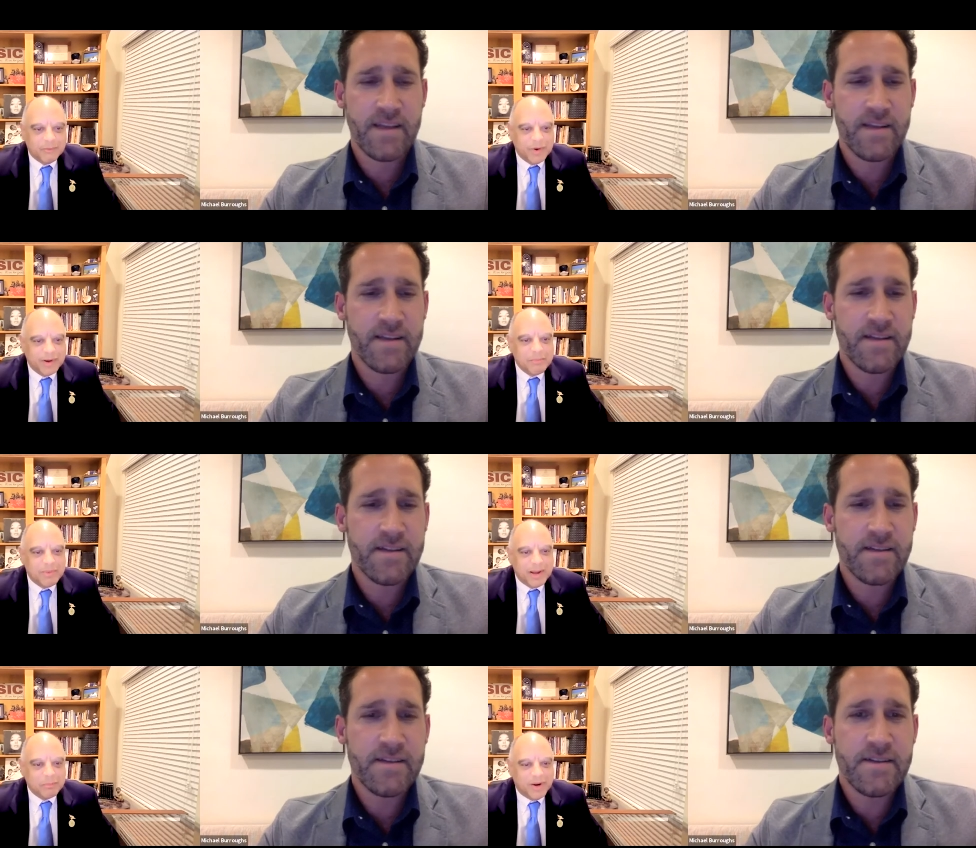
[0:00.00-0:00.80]
Speaker 1: Welcome
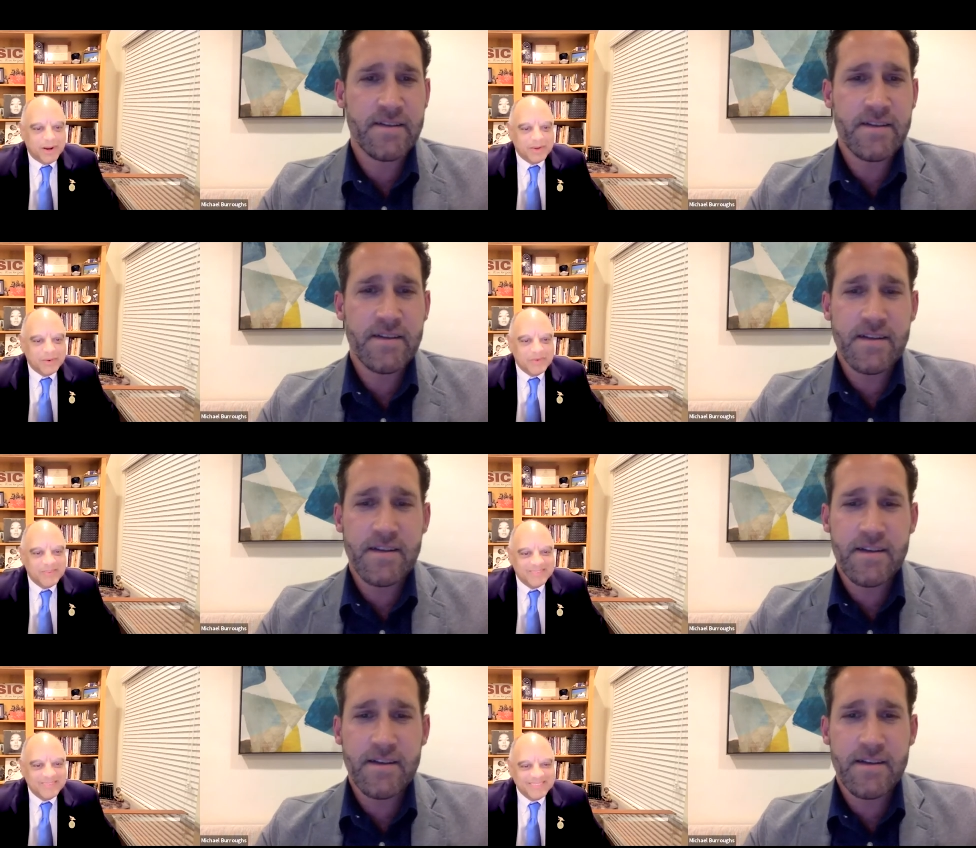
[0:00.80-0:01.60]
back, Michael.
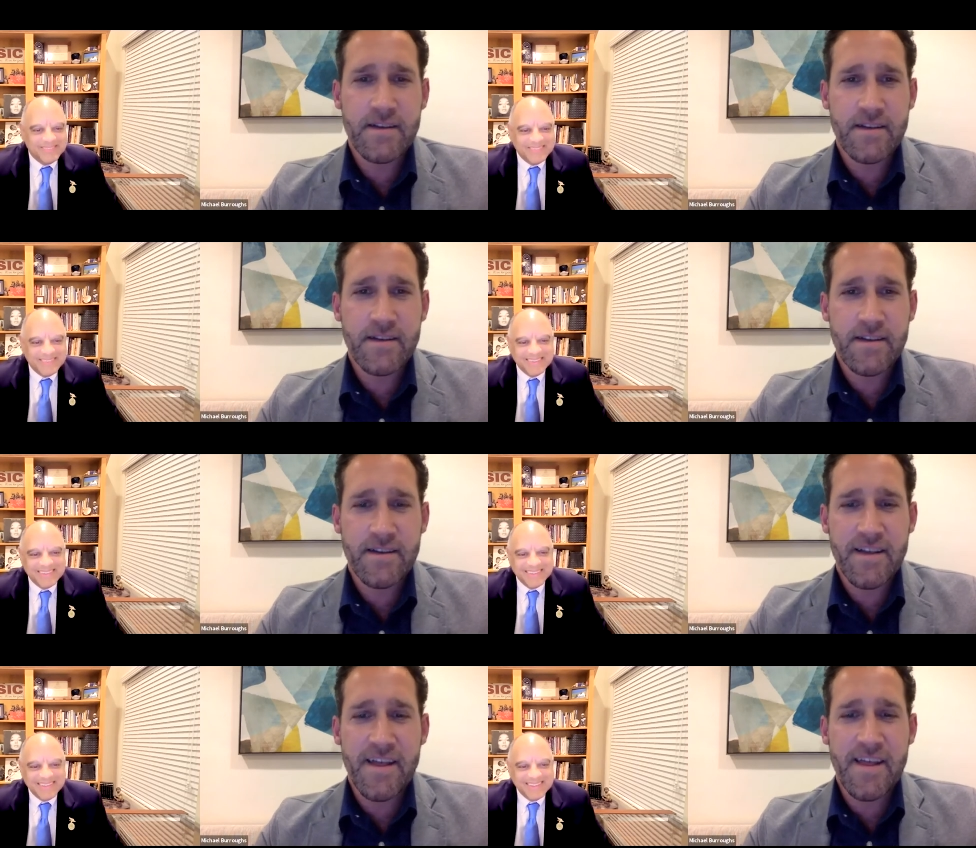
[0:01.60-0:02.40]

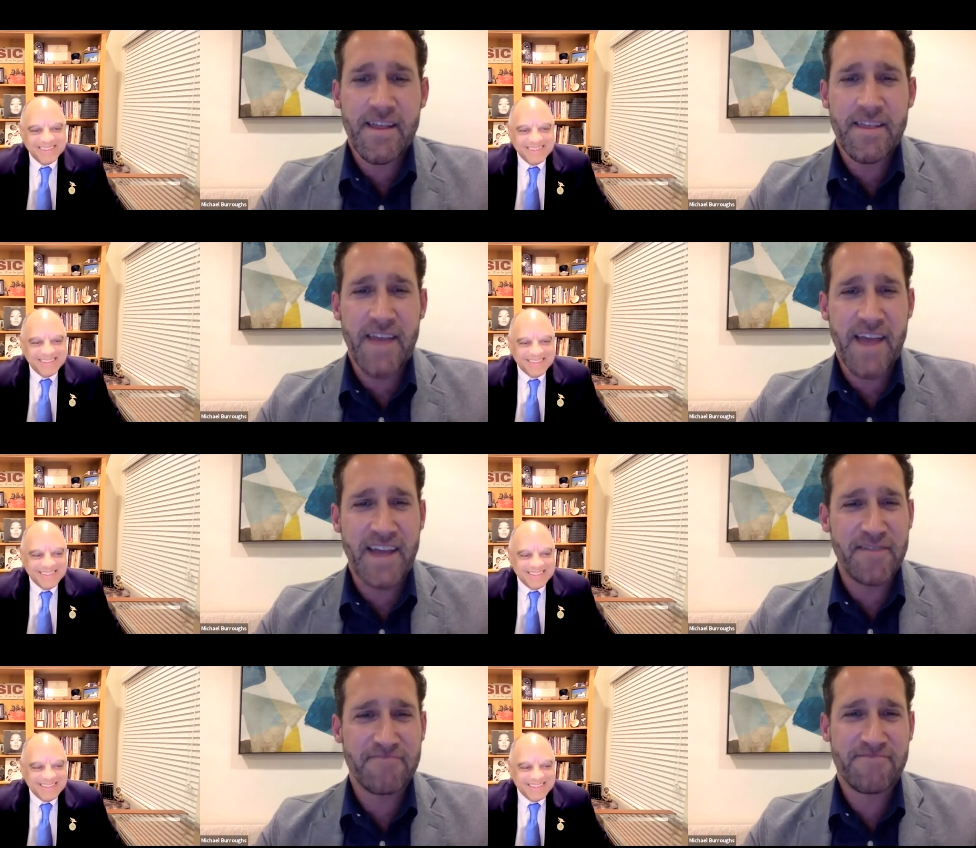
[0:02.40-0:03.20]
Speaker 2: Thank
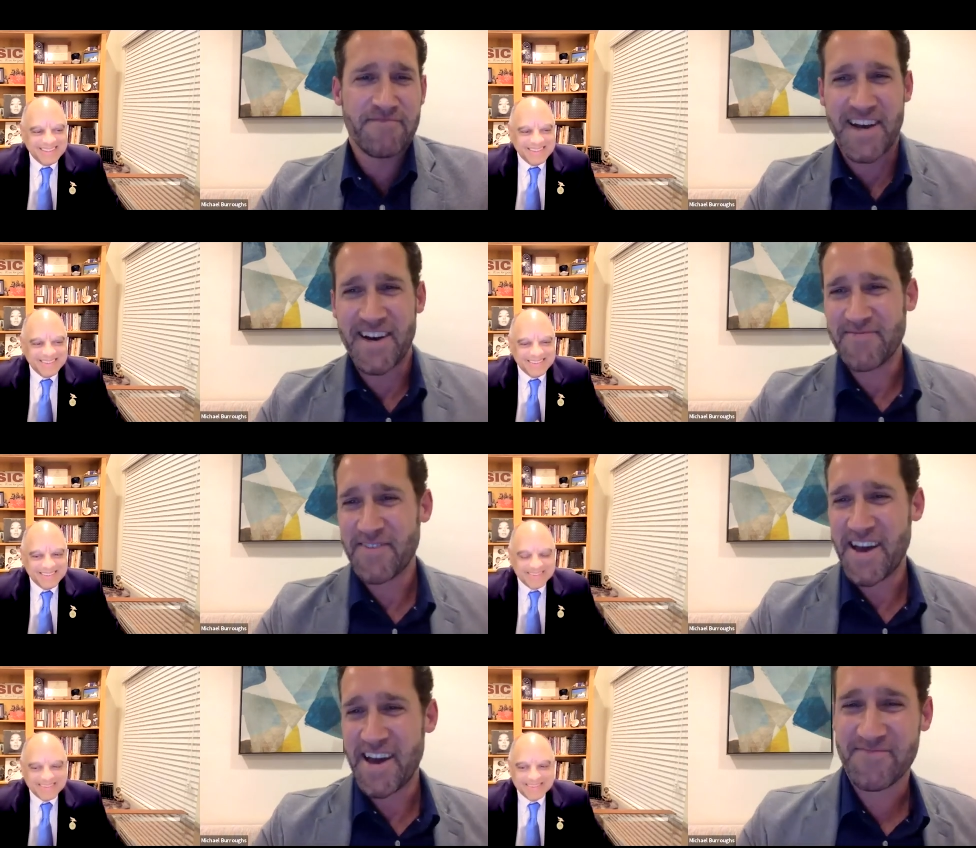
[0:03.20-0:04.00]
you.
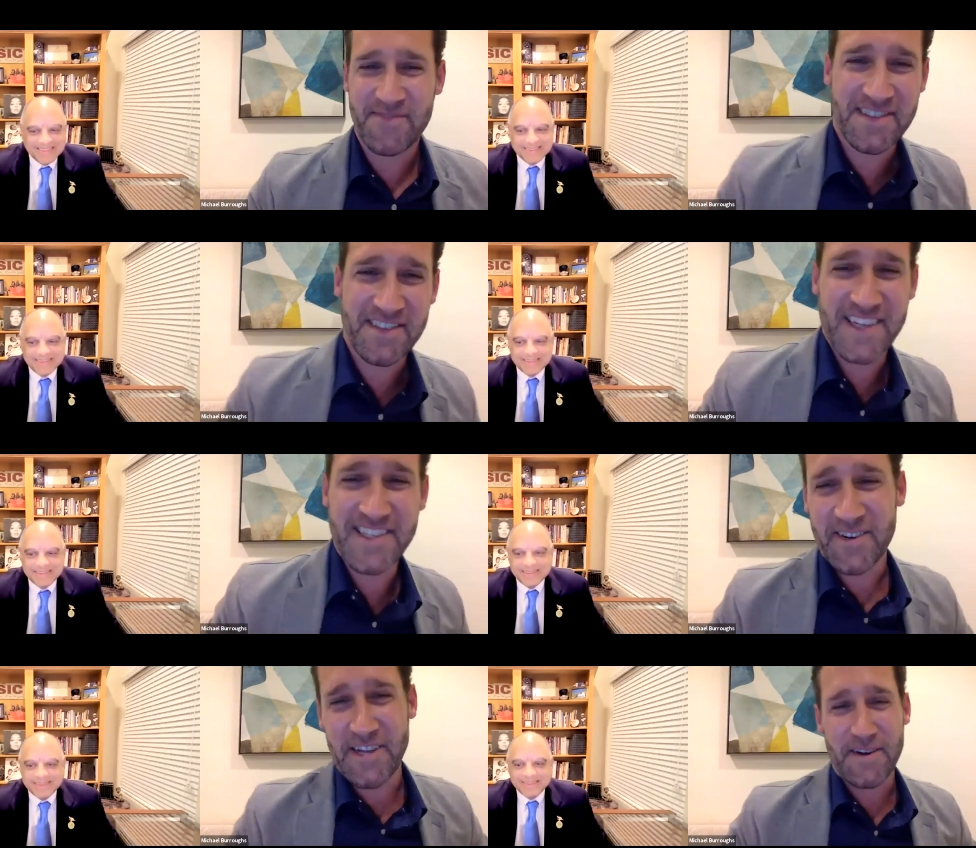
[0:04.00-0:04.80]
So had a
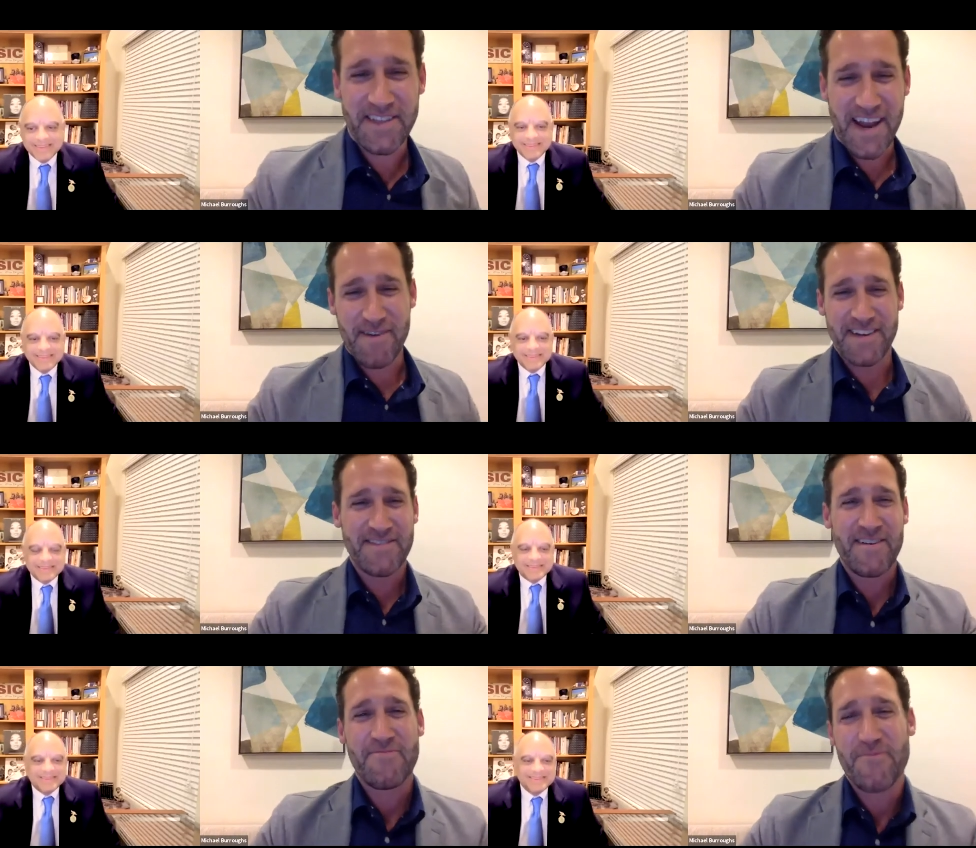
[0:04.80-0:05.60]
slight
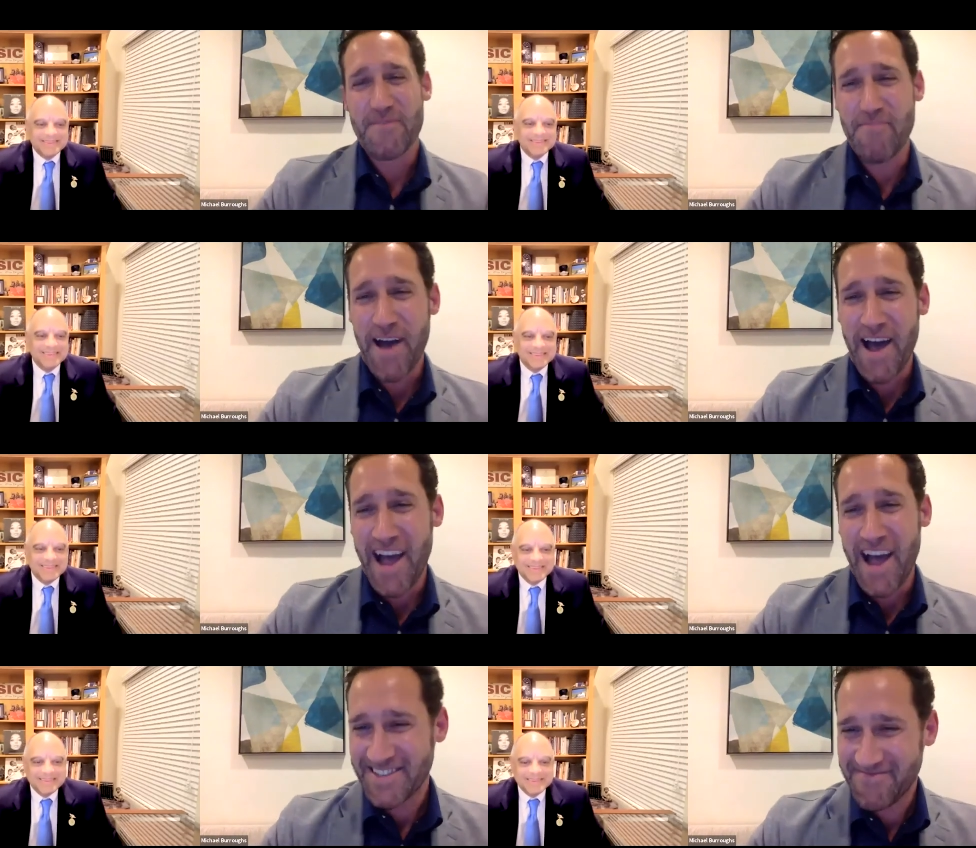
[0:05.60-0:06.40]
technical difficulty there,
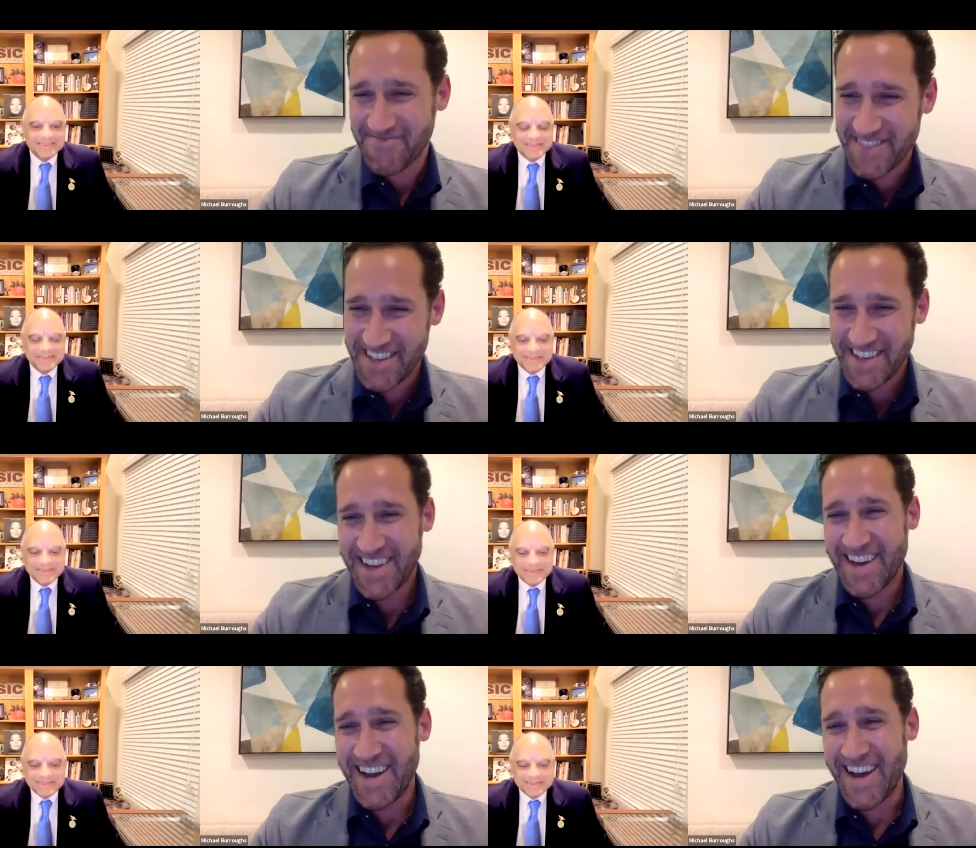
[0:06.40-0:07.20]
but we're
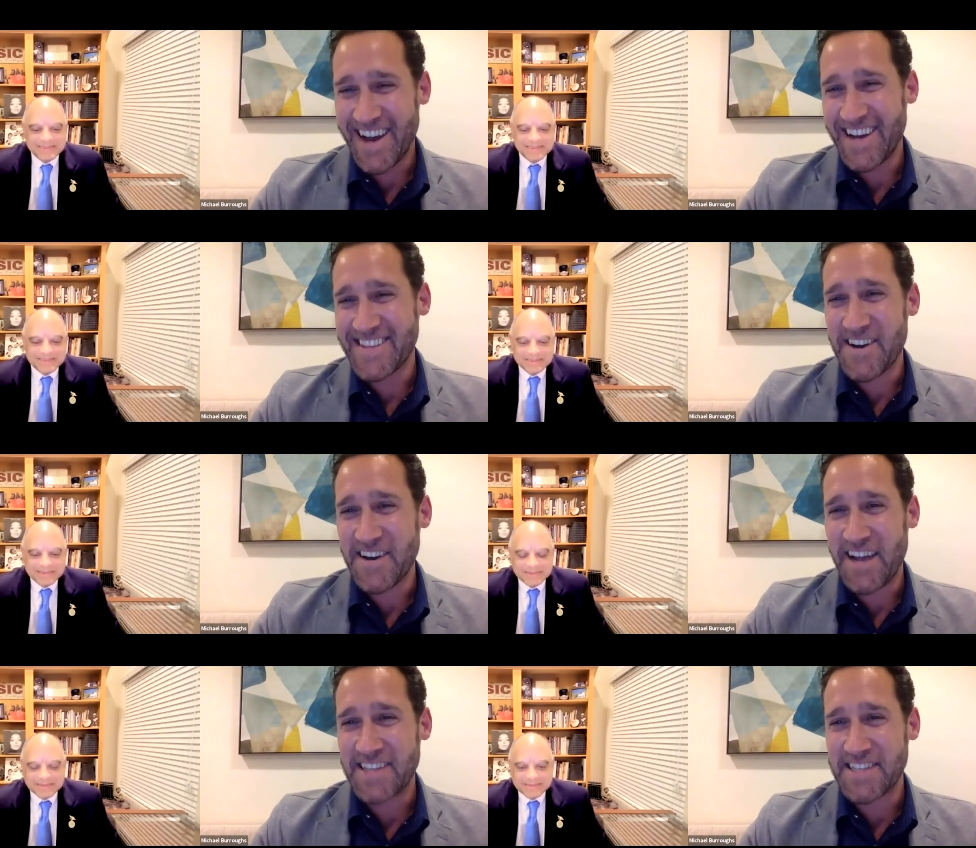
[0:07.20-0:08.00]
back.
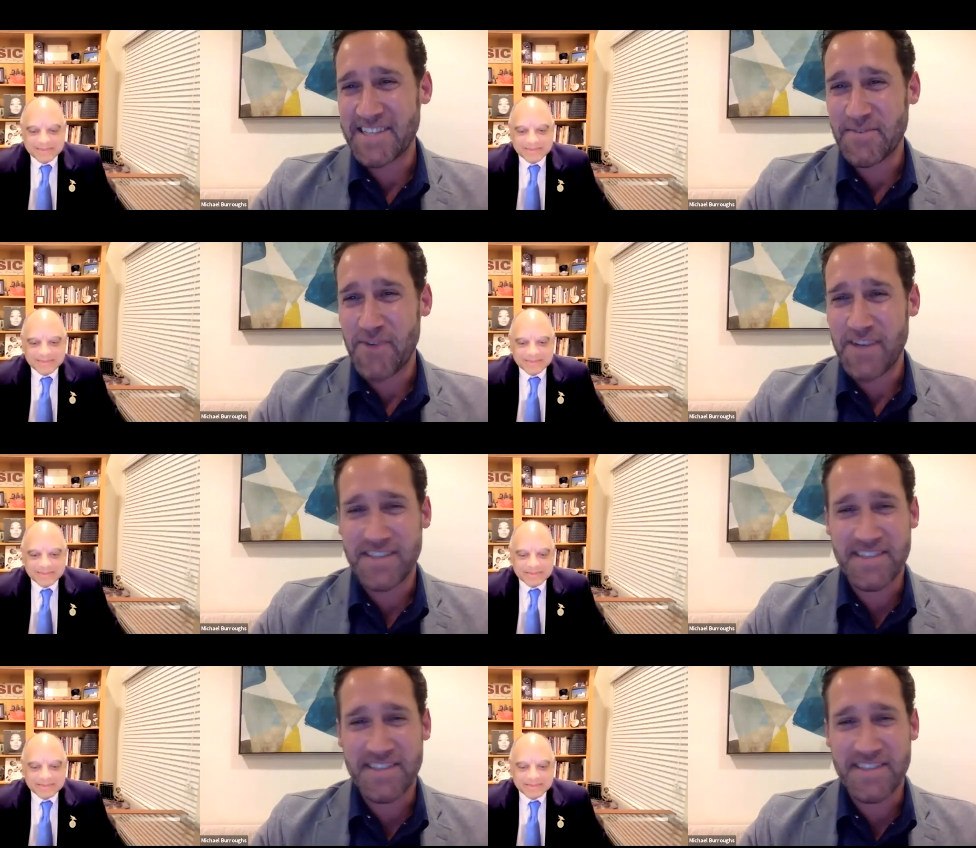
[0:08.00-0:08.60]
Uh,